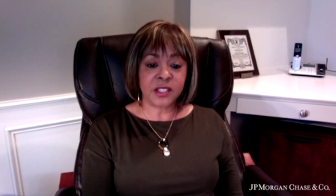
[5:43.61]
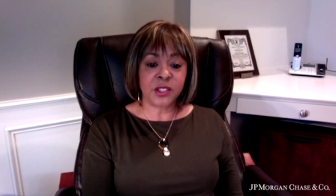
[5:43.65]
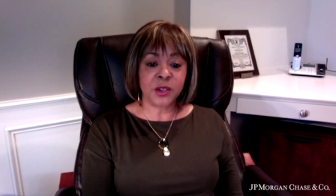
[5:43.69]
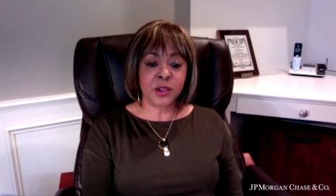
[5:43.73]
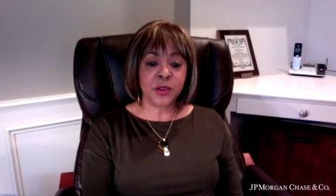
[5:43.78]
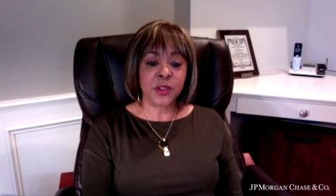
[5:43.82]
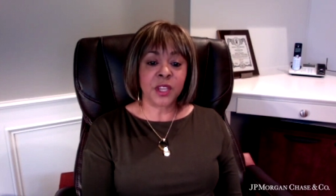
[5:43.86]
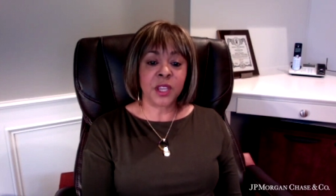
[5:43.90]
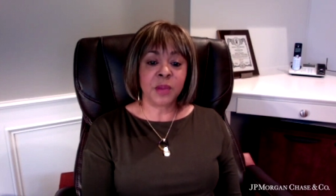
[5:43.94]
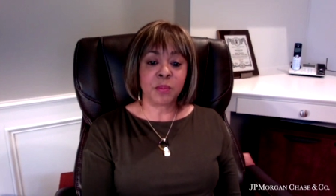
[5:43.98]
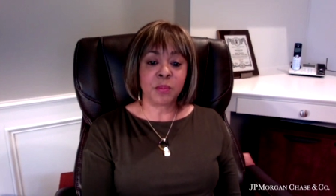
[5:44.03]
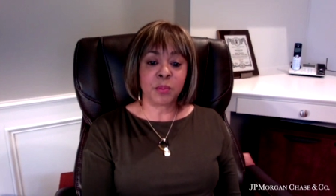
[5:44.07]

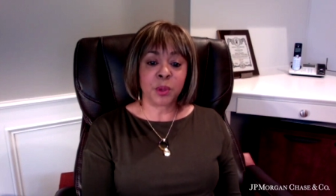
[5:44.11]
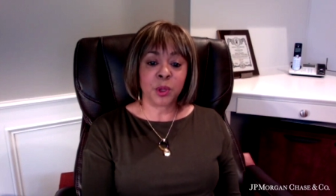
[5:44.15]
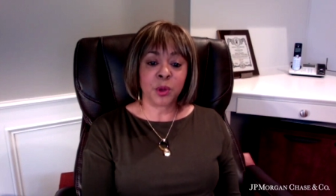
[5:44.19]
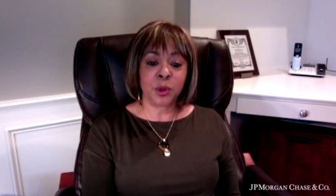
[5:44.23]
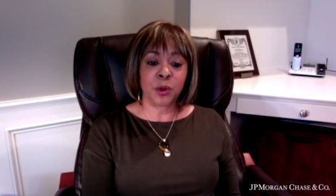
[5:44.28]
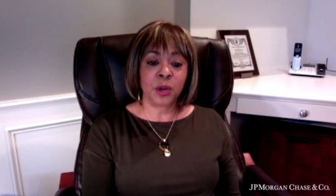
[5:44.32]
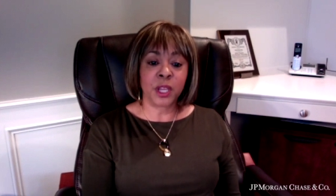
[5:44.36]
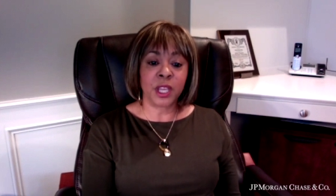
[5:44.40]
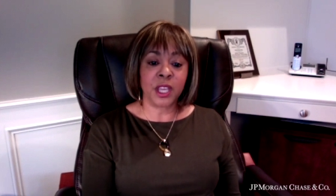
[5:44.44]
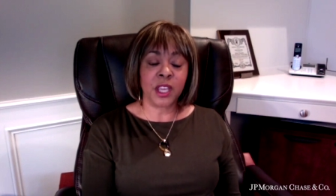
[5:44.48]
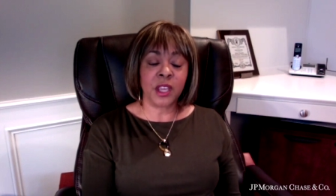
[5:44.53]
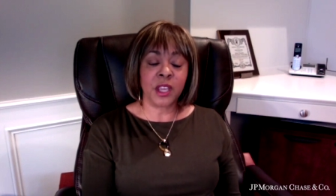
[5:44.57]
So the
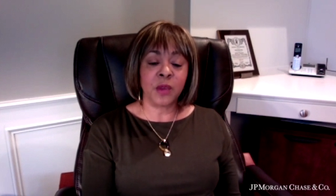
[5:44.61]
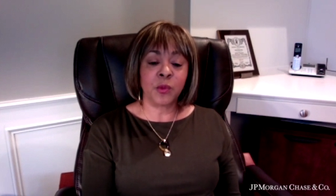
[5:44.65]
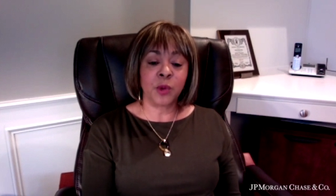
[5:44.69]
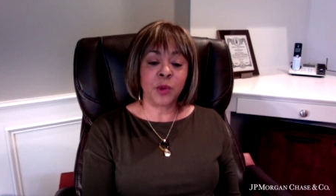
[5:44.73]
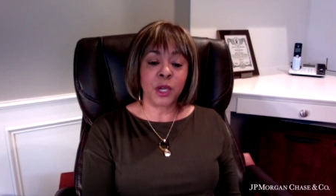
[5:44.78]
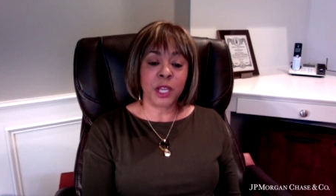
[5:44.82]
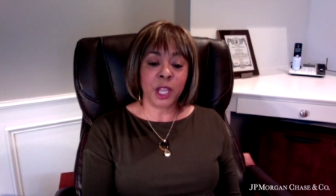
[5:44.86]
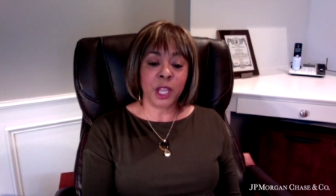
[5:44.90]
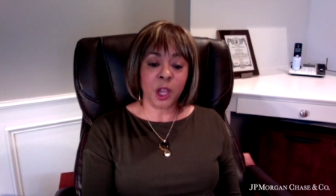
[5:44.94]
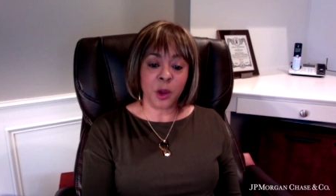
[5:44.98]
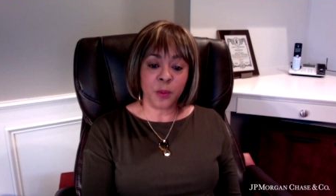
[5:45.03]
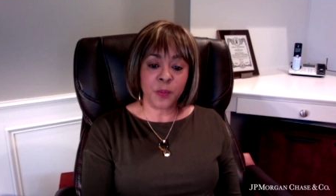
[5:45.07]
employee
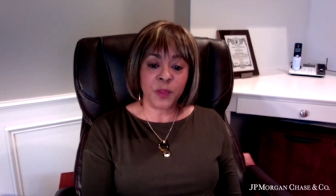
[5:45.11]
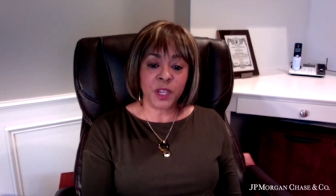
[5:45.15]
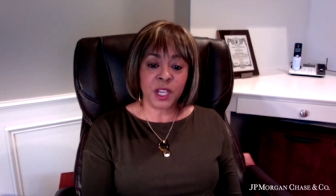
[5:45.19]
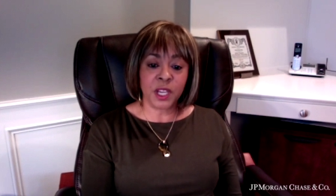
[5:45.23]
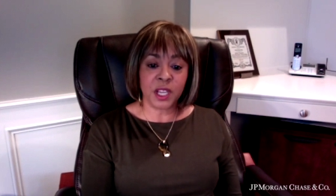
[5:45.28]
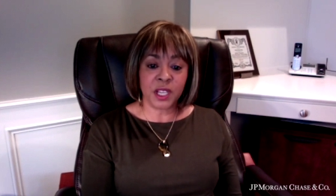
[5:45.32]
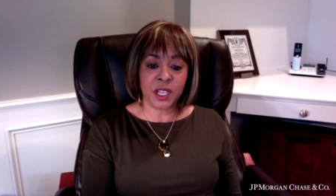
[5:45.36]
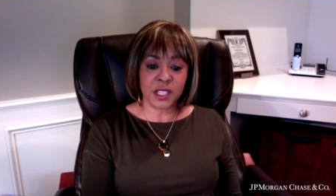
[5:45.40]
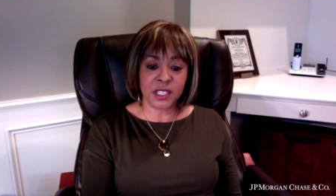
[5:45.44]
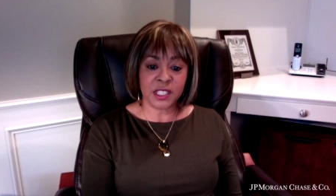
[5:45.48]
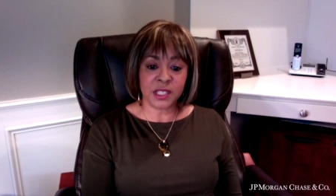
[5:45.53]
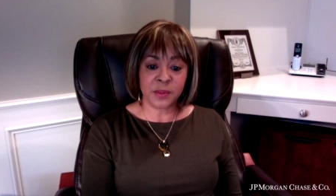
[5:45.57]
would help the
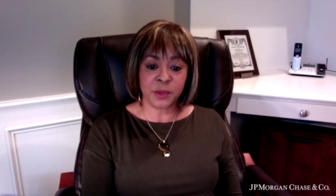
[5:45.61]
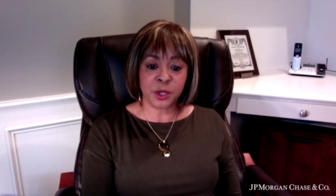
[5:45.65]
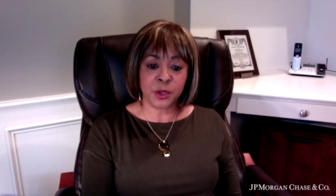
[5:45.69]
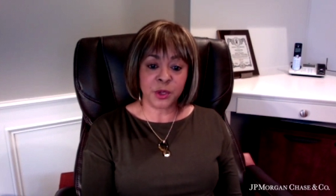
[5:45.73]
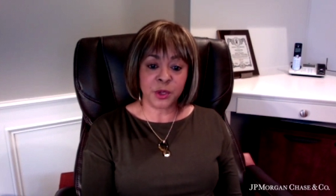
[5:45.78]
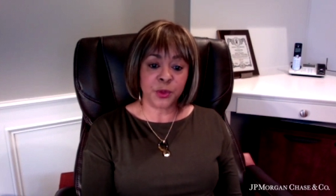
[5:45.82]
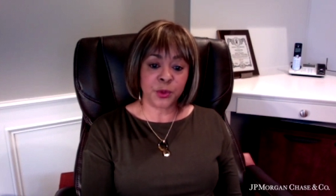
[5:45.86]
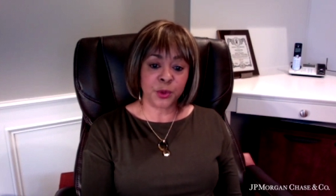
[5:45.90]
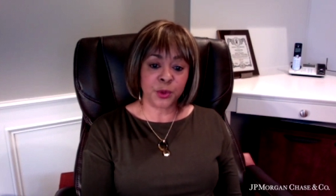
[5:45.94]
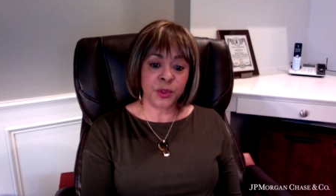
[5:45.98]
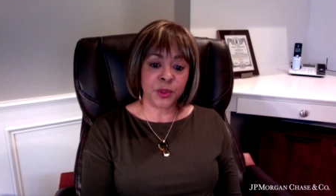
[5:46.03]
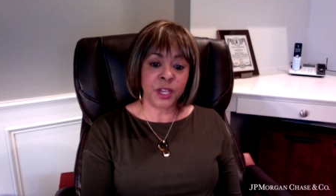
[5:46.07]

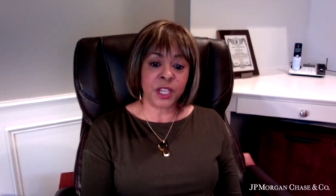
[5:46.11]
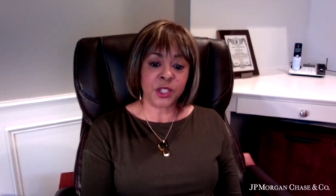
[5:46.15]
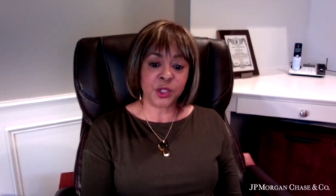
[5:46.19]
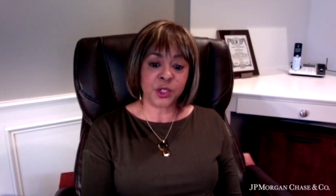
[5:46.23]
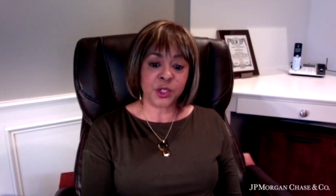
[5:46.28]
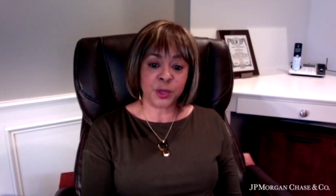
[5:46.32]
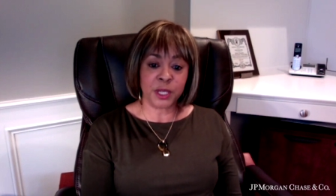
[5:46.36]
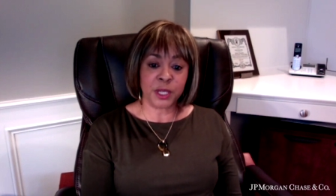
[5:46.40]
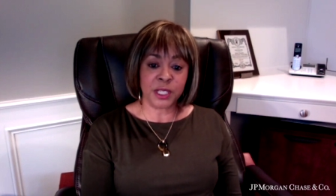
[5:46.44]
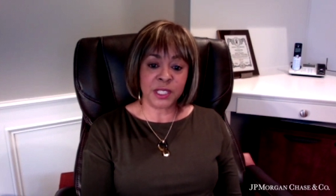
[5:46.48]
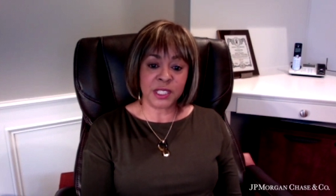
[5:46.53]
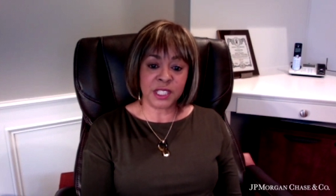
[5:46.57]
customer through that
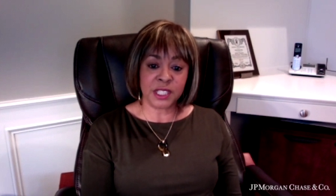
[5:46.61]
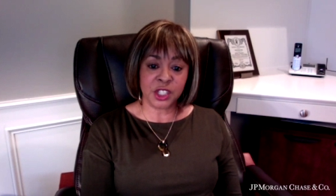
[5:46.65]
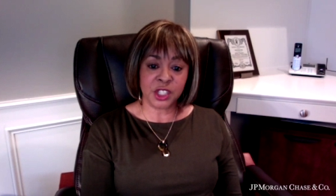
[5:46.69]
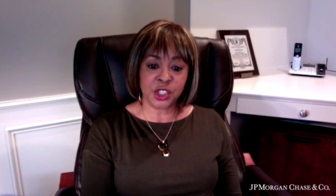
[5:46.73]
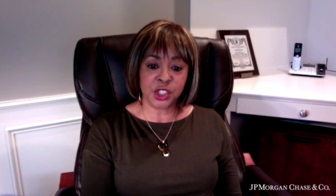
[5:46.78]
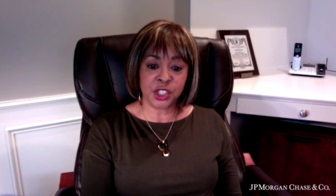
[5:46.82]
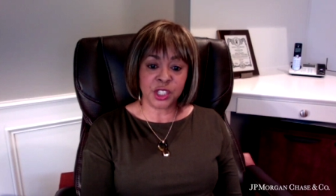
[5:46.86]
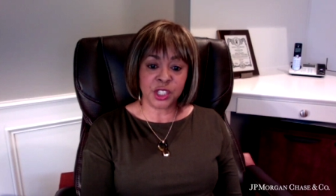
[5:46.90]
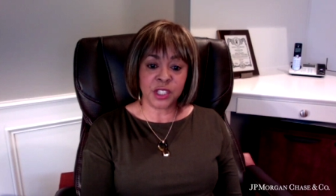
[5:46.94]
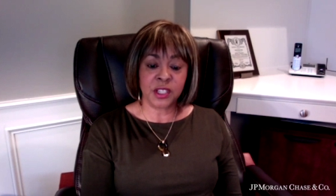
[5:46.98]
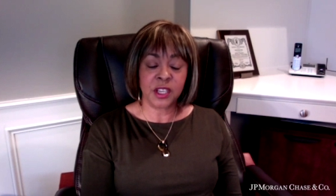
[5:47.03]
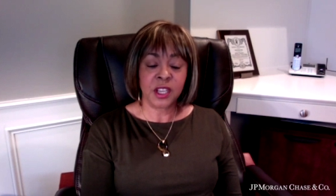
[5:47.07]

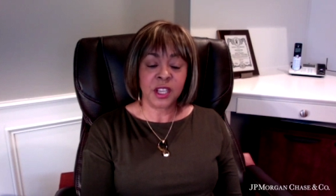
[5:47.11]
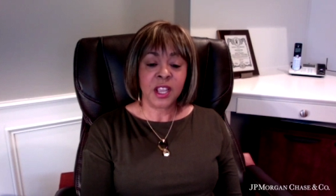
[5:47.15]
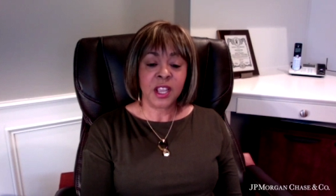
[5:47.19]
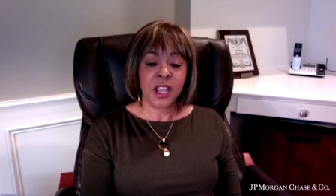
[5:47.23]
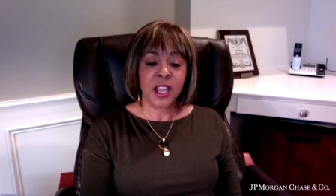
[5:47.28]
transition